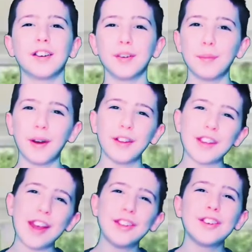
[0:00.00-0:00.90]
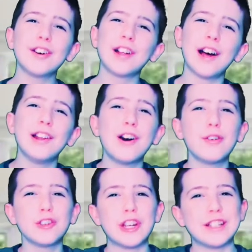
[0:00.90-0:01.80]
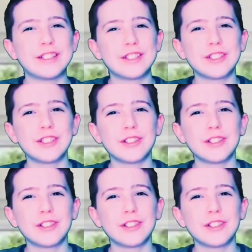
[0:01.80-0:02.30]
goodbye, Daniel. Hello, Rich.